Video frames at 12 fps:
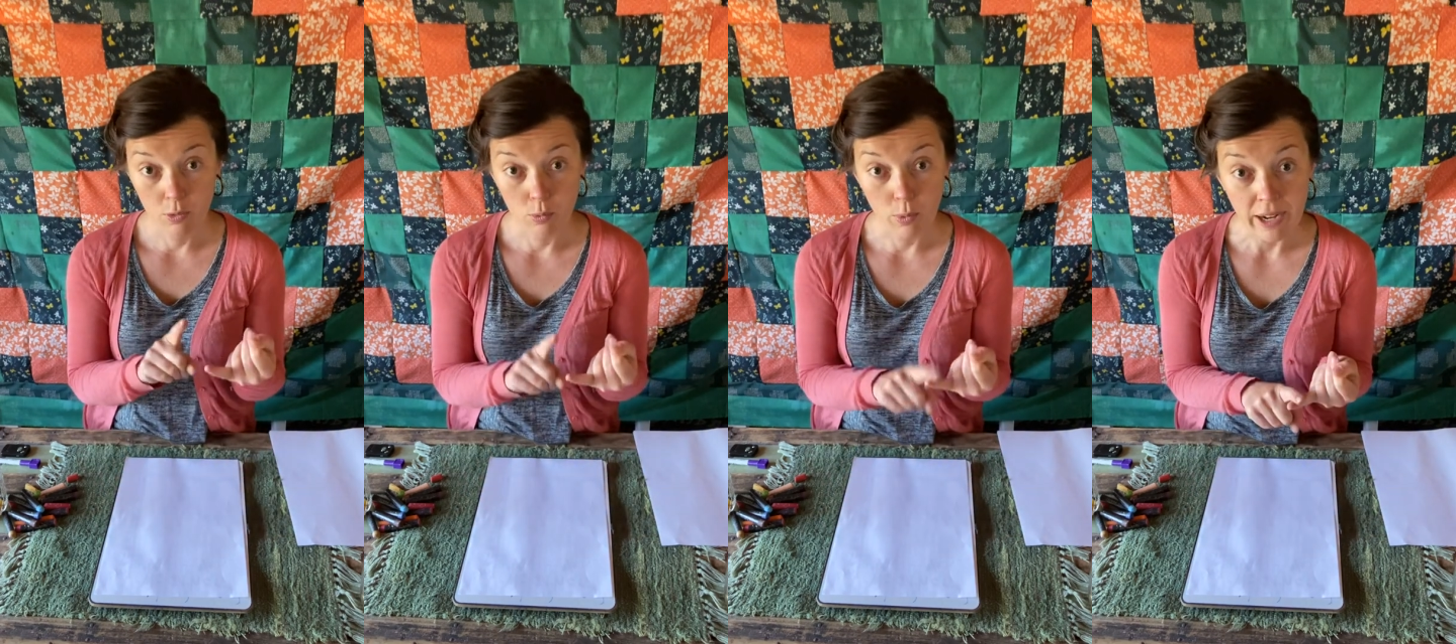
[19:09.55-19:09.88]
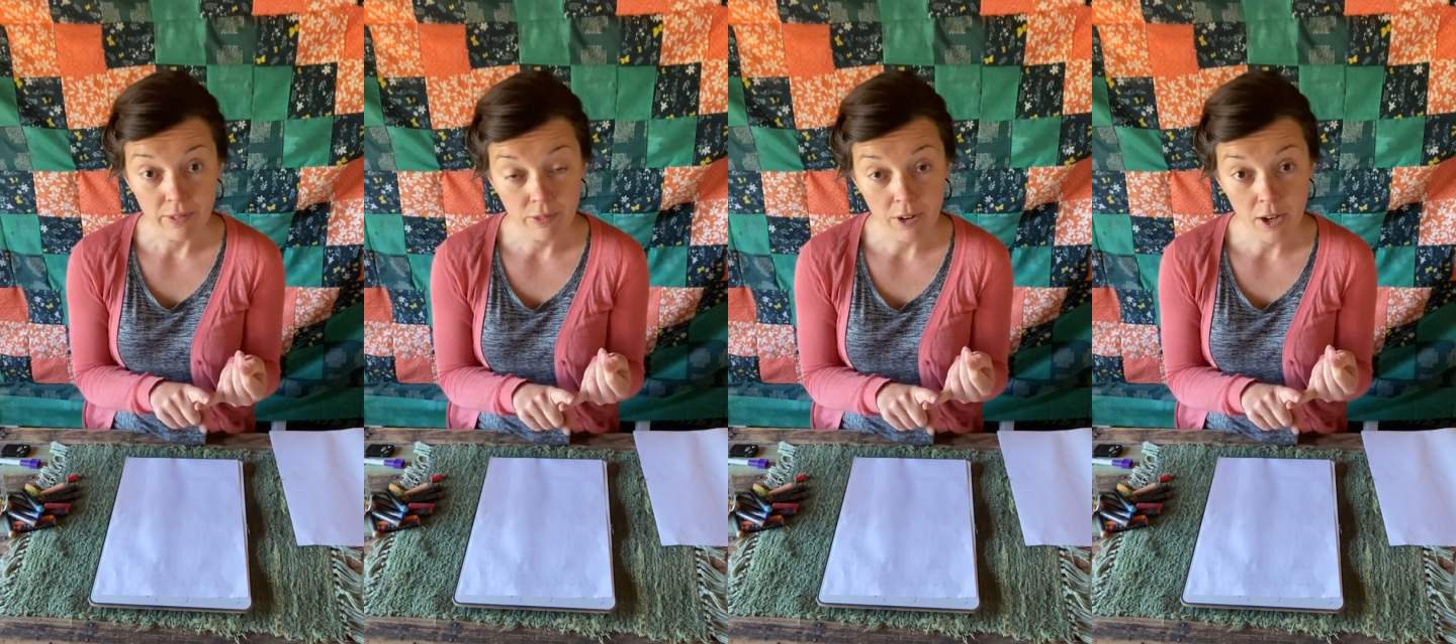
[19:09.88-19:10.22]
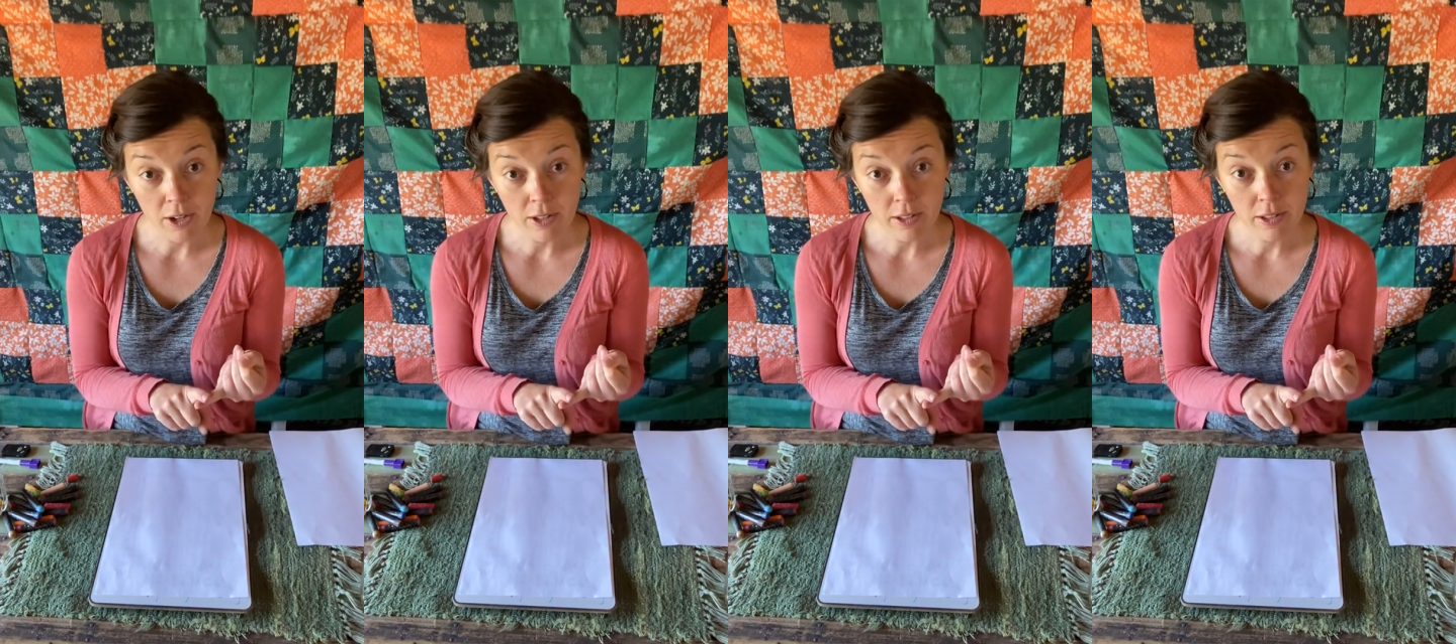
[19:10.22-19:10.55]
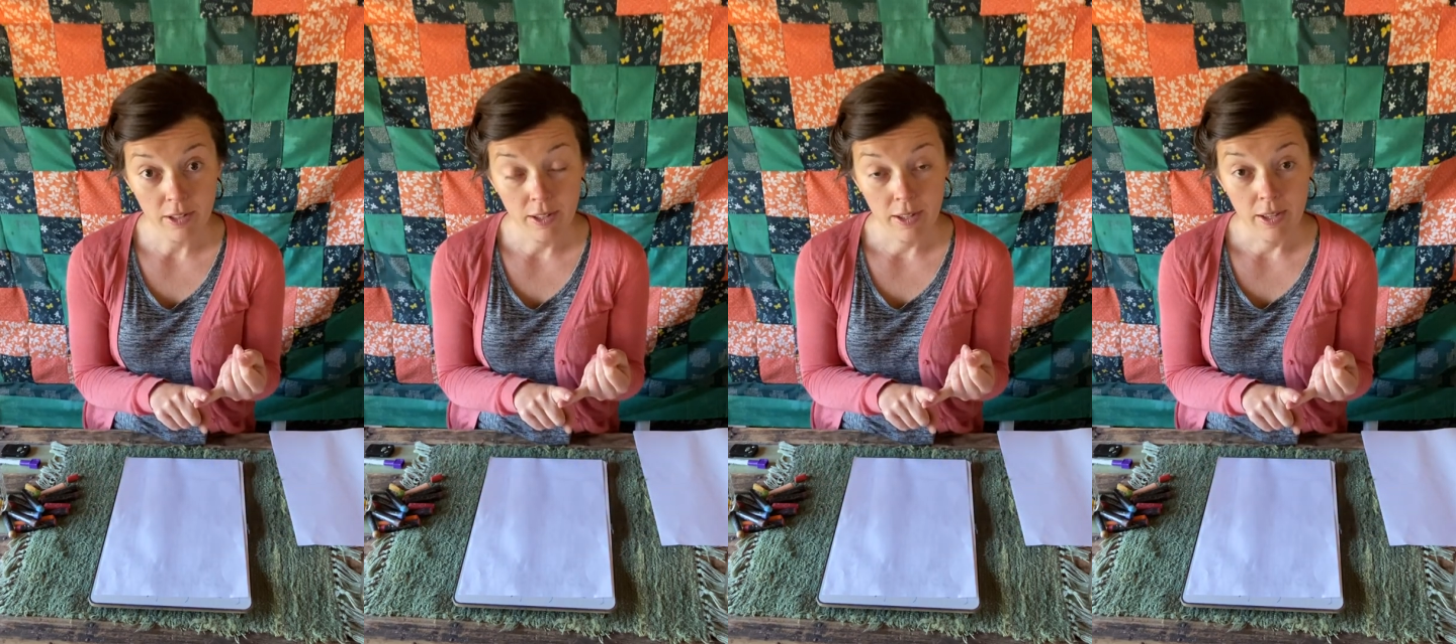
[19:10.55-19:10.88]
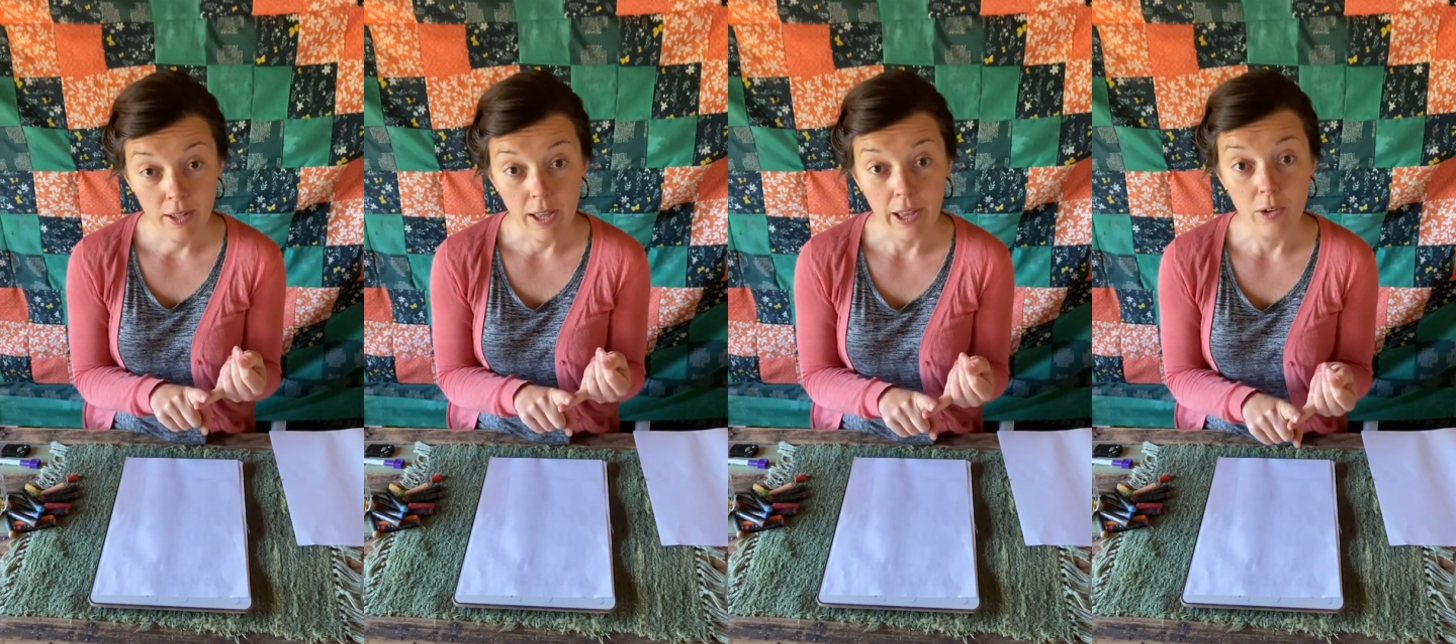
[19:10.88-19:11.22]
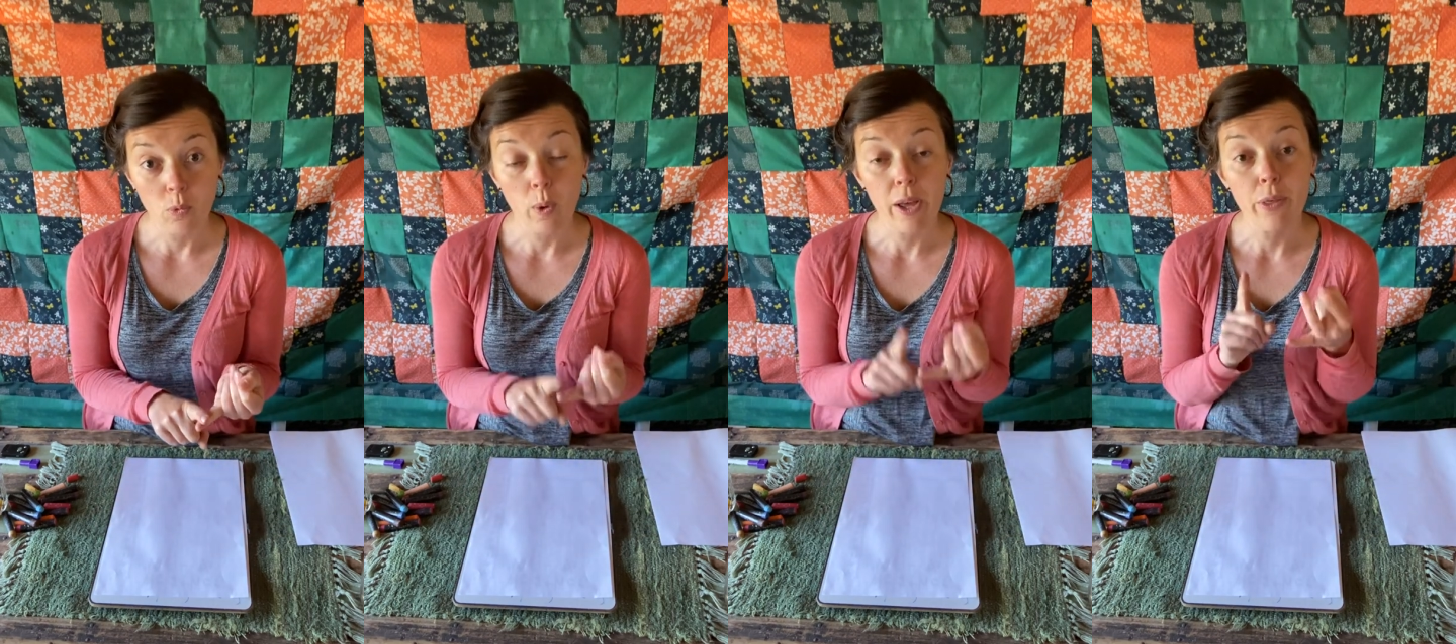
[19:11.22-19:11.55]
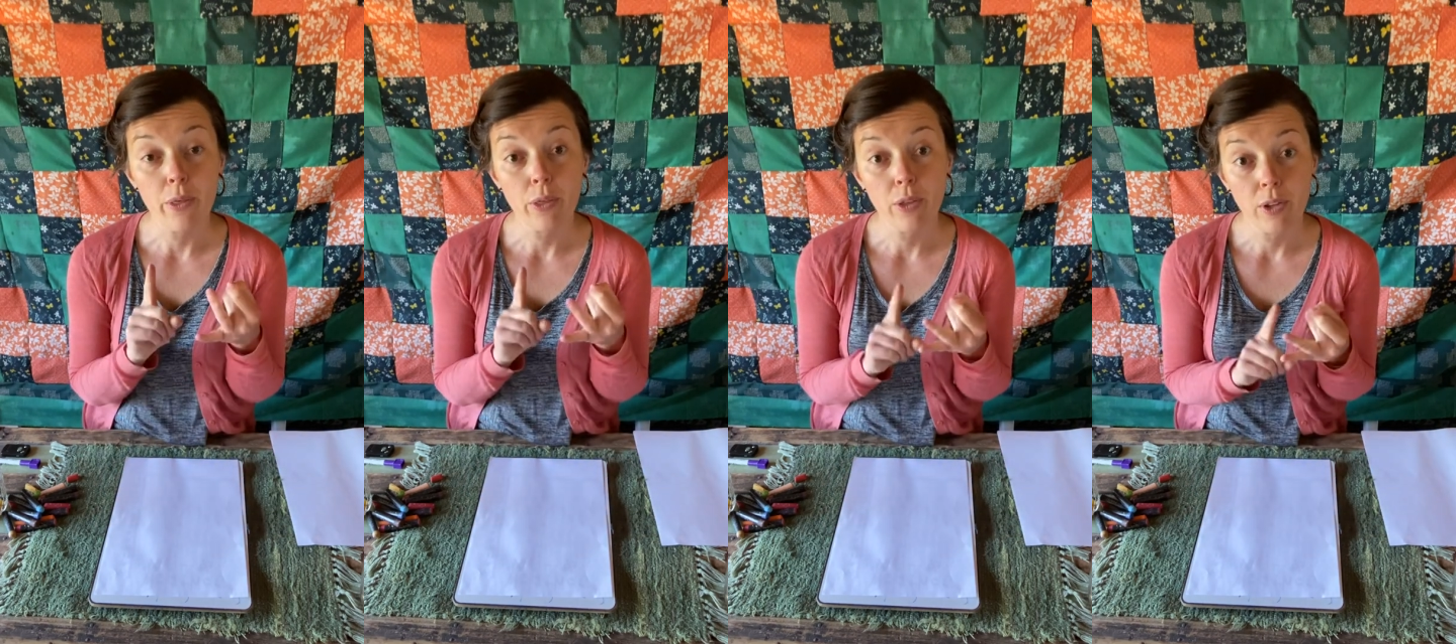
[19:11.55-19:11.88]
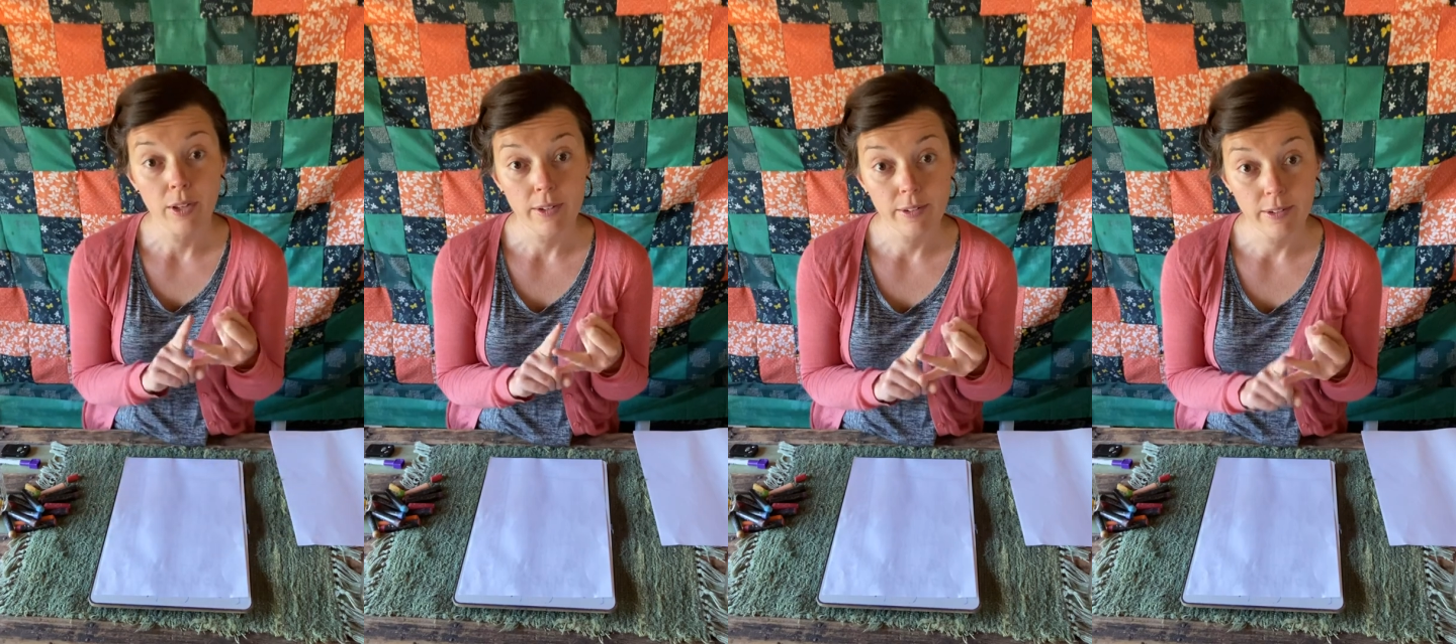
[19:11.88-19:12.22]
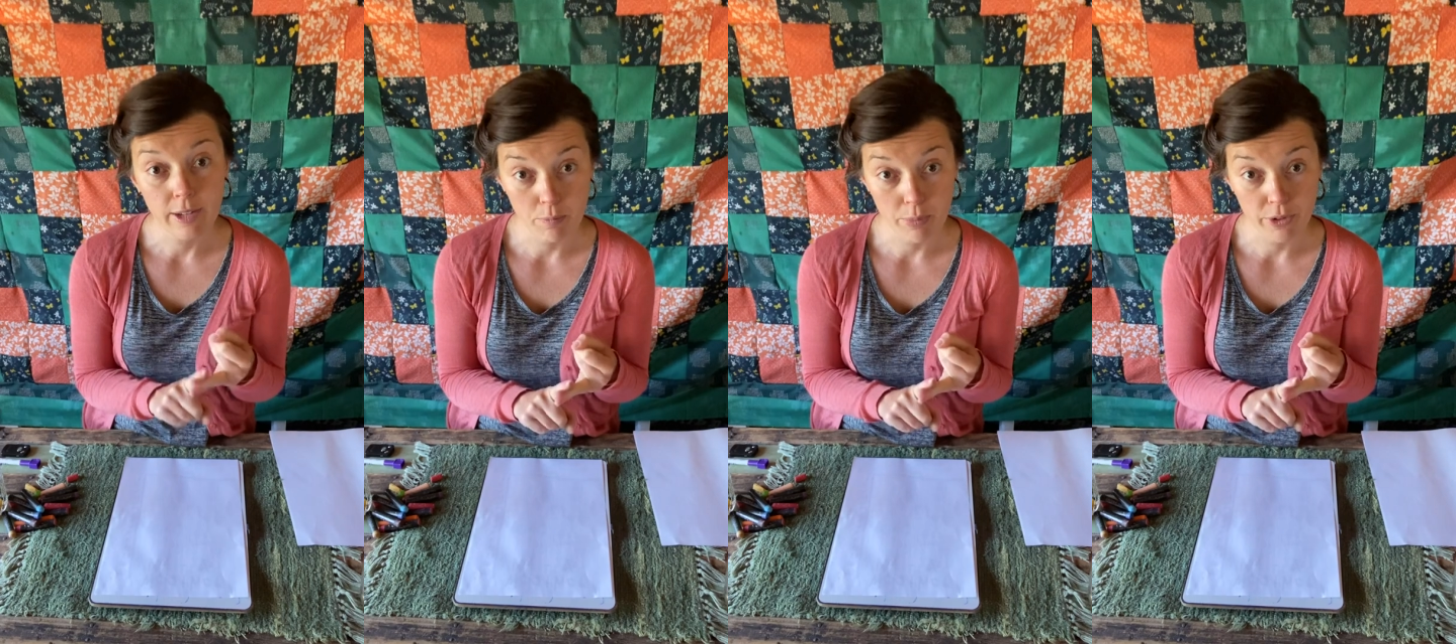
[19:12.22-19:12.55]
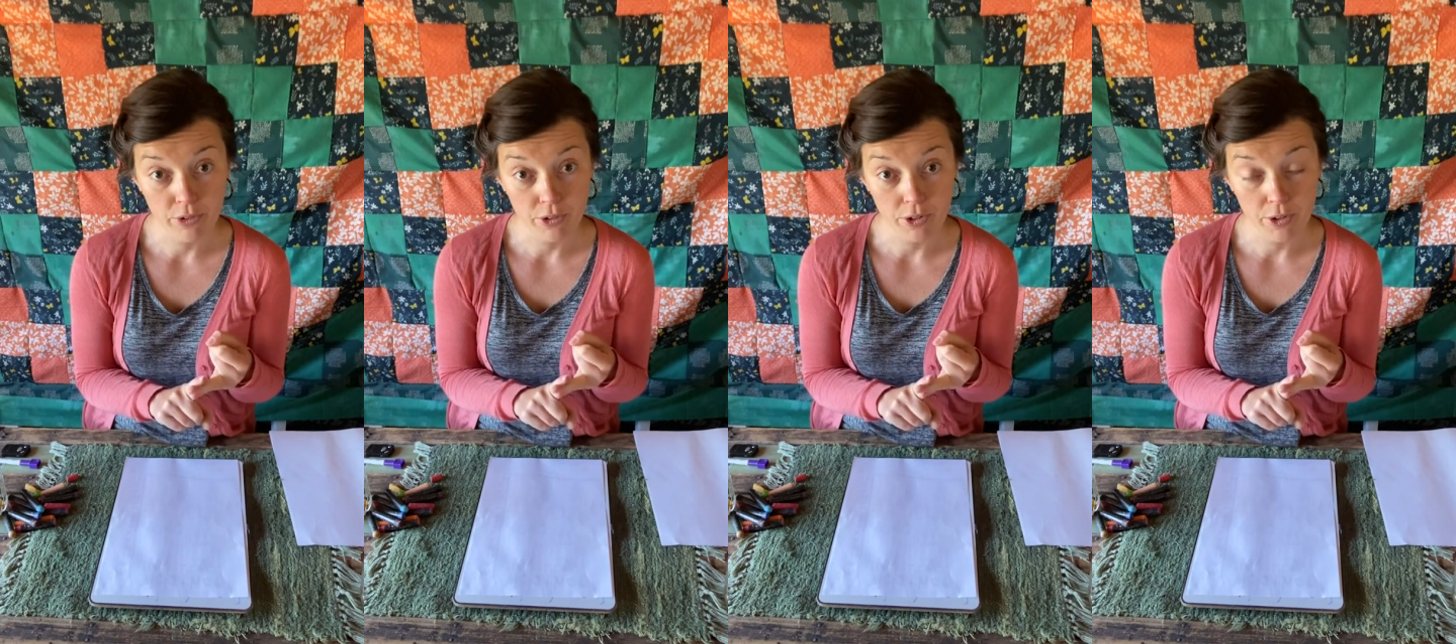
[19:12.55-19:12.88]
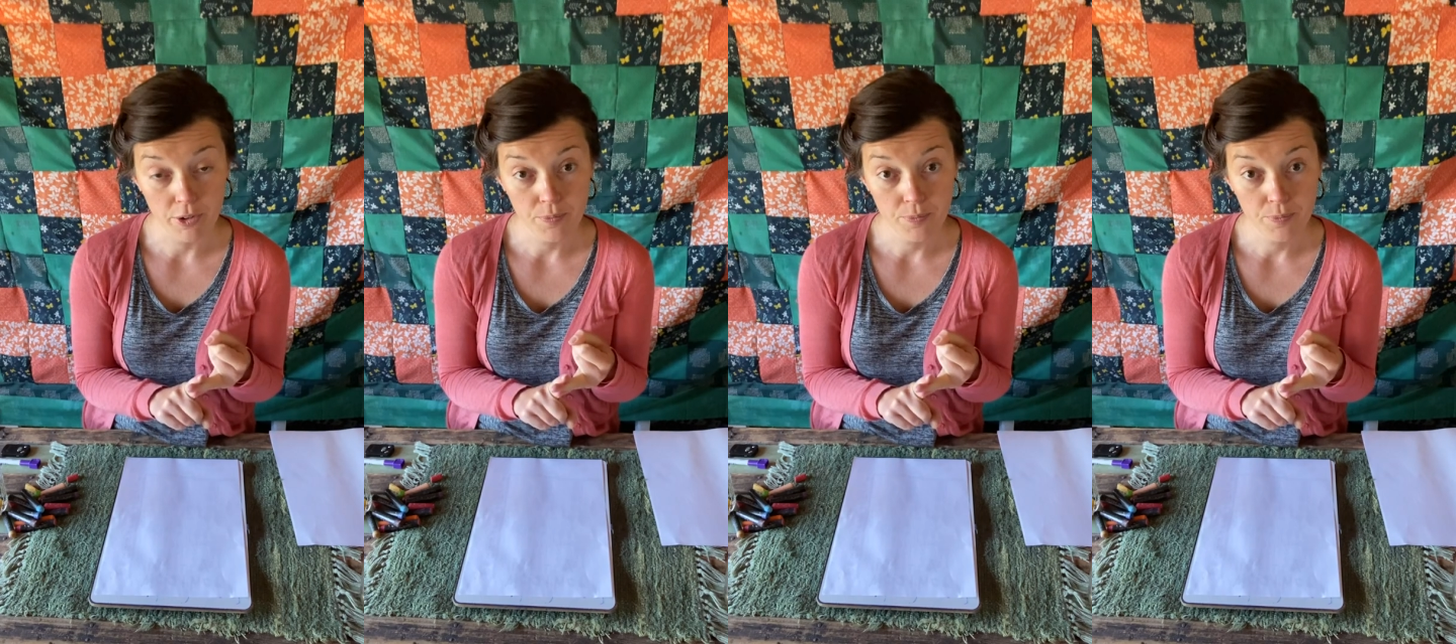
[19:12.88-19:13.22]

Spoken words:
rainfall and with temperature.